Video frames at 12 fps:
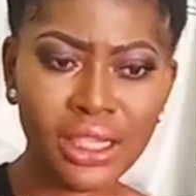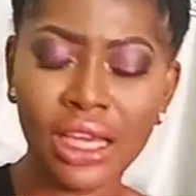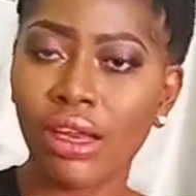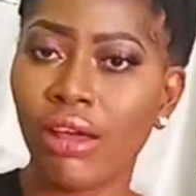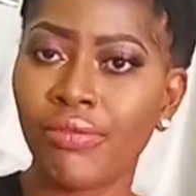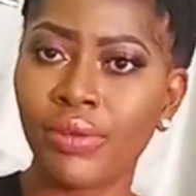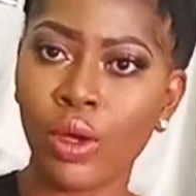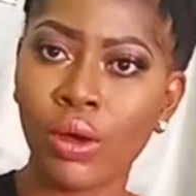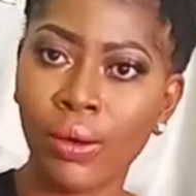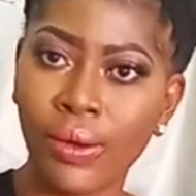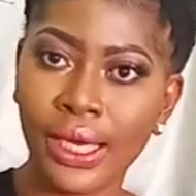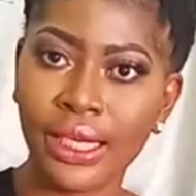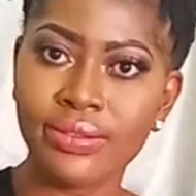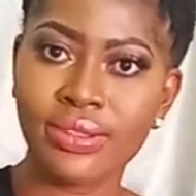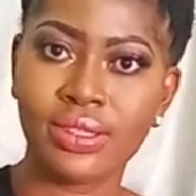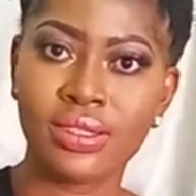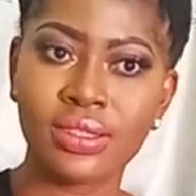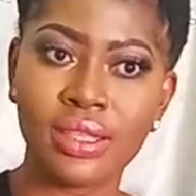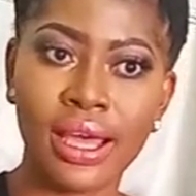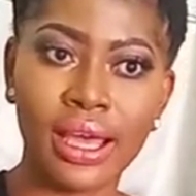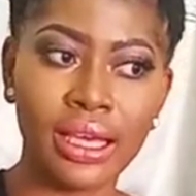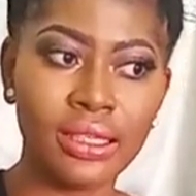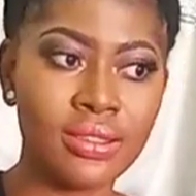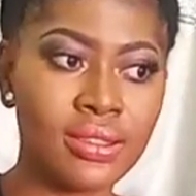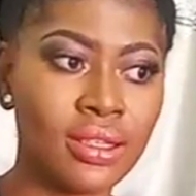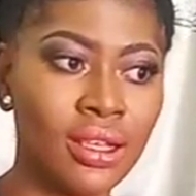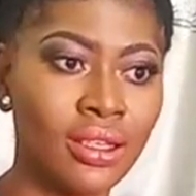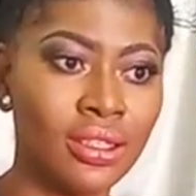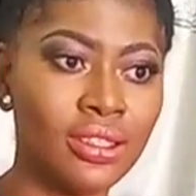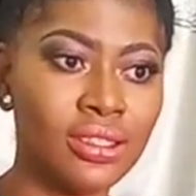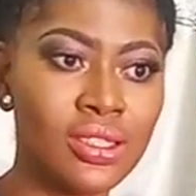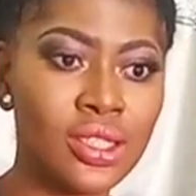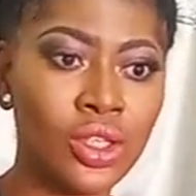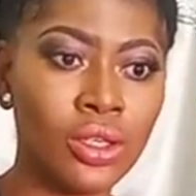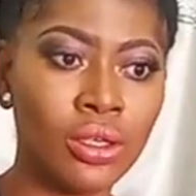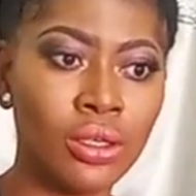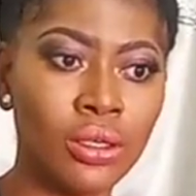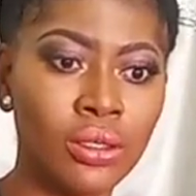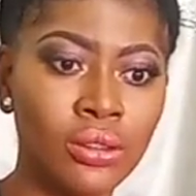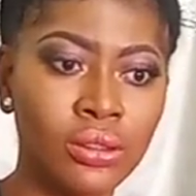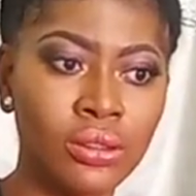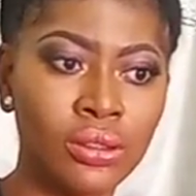i love the coils the studs it's so